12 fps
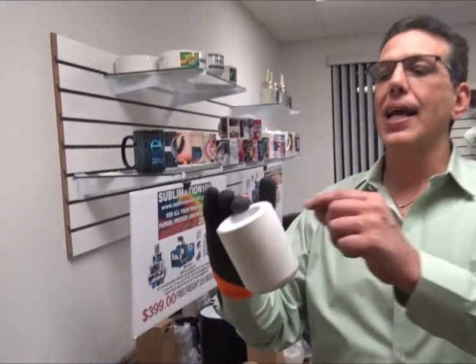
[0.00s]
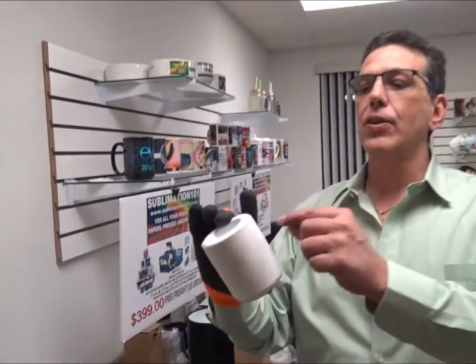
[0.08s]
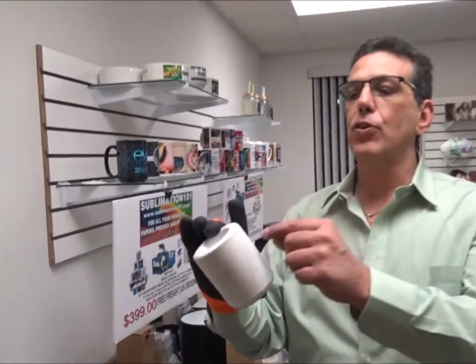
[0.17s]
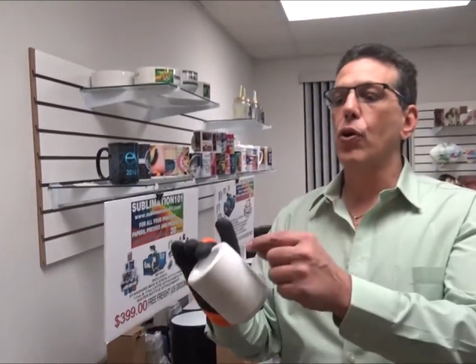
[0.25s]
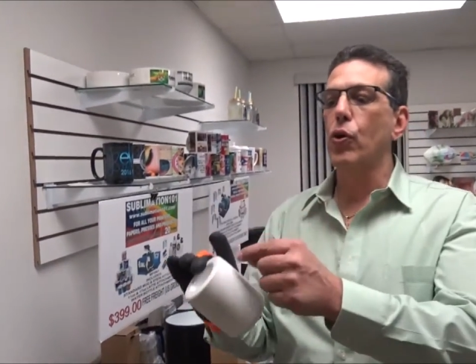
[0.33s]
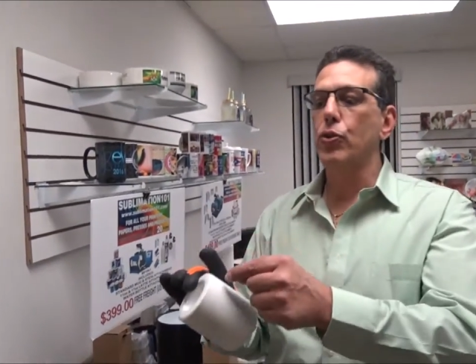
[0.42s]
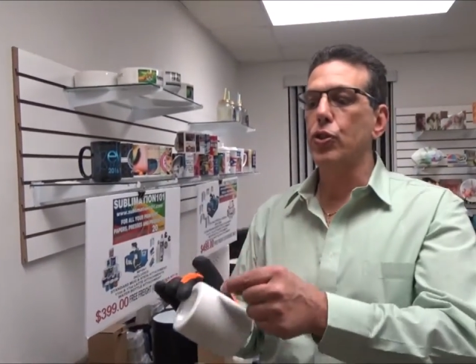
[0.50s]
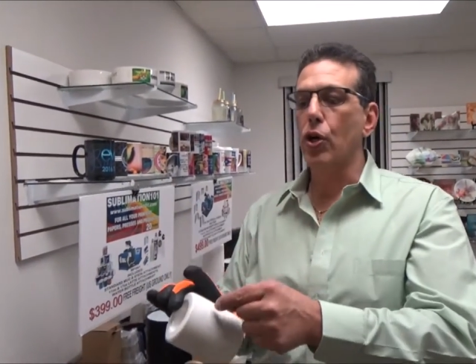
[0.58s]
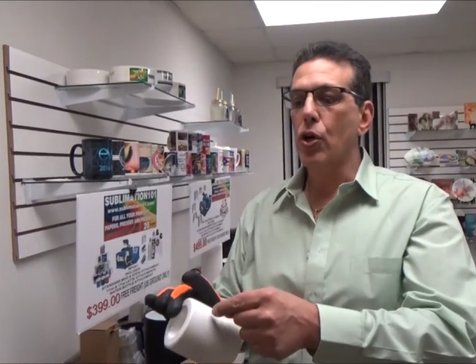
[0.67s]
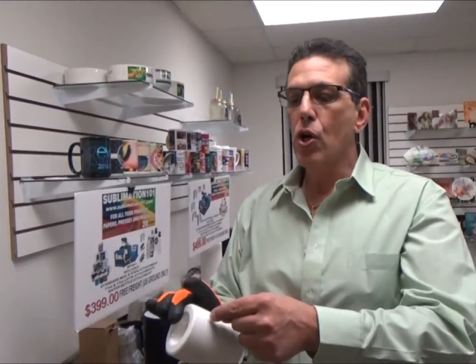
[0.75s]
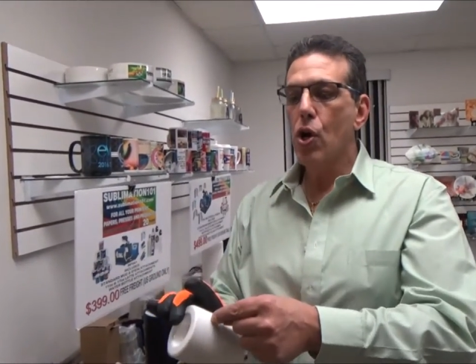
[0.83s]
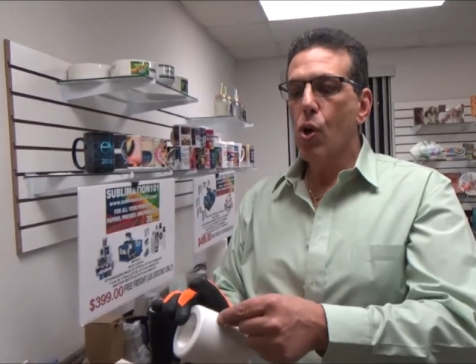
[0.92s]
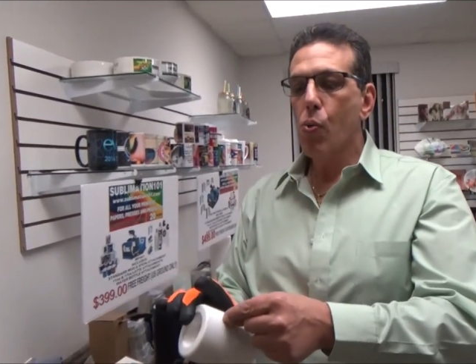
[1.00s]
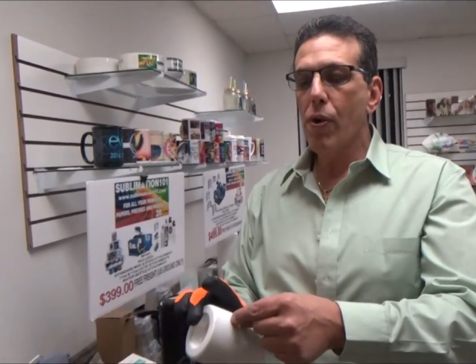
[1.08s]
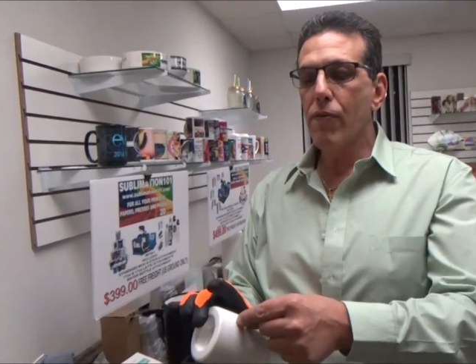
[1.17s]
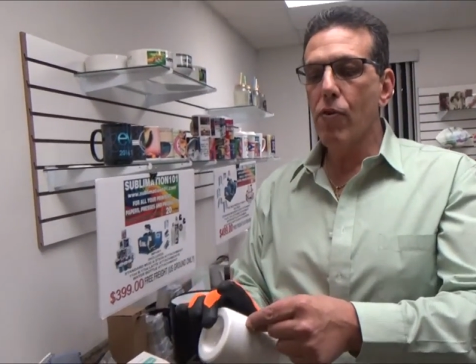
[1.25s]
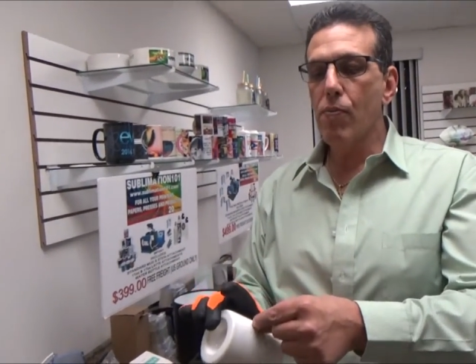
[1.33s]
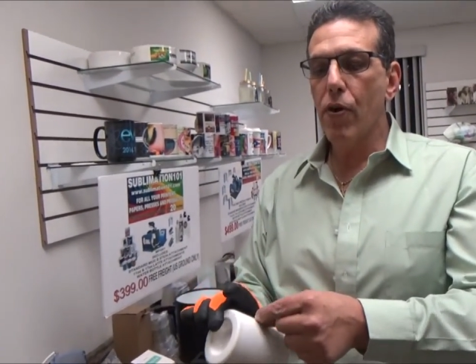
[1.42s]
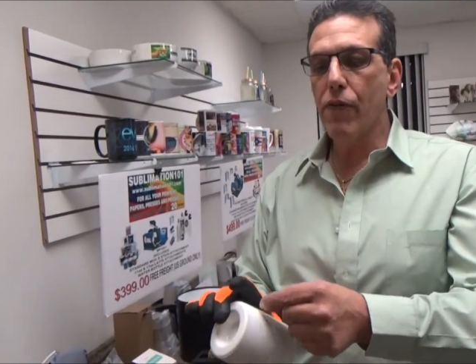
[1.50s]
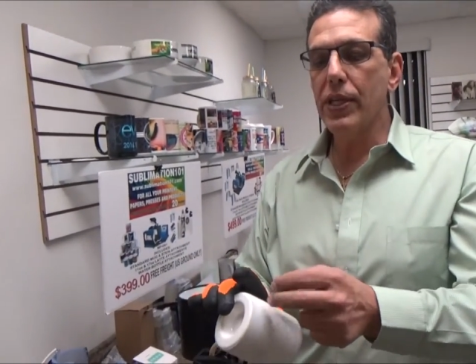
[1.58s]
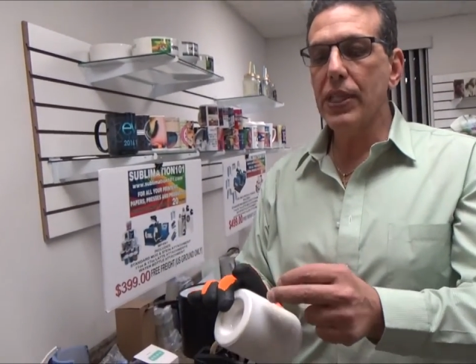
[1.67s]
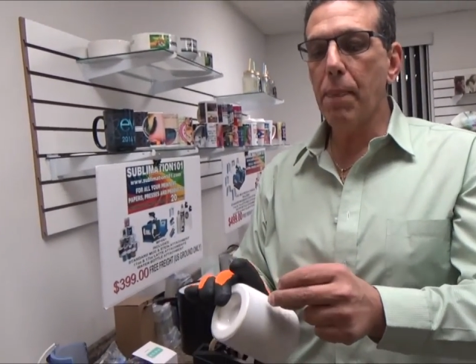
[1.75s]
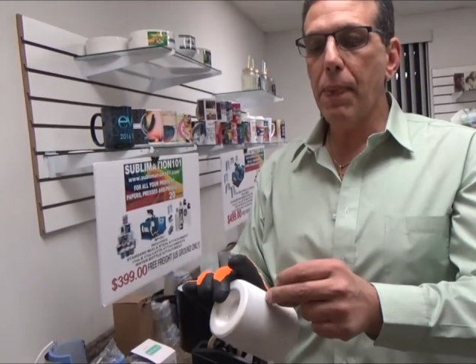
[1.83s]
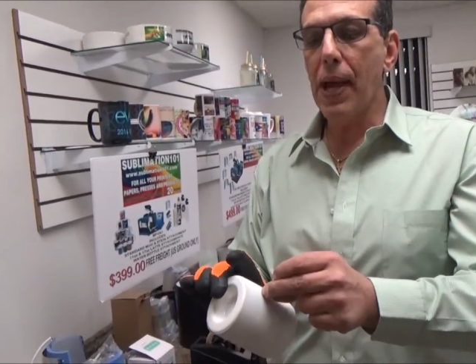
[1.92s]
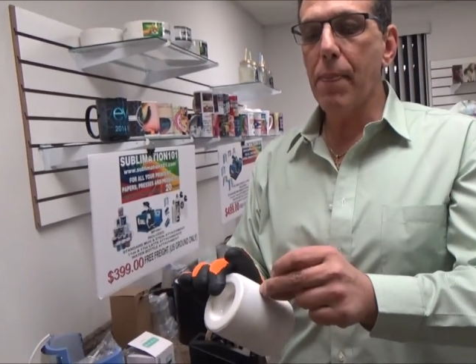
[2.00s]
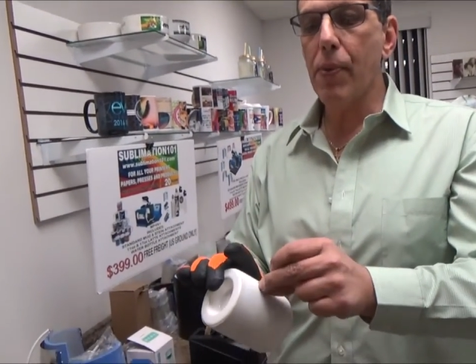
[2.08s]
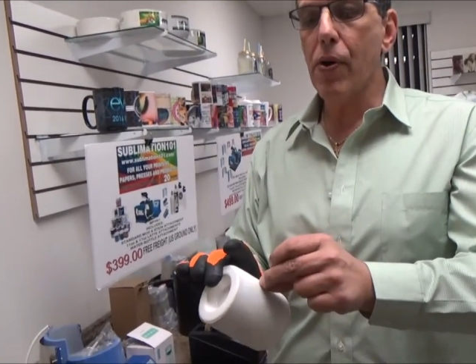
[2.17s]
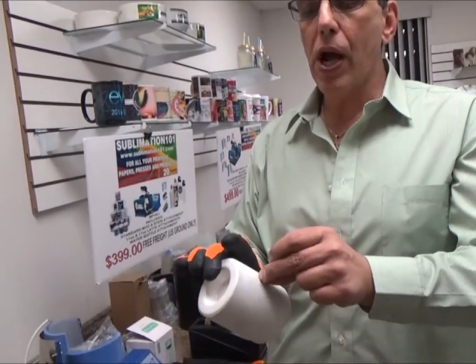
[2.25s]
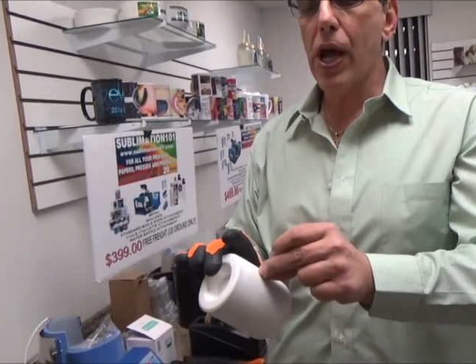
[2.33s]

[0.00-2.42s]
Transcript: candle holder. When removing the paper,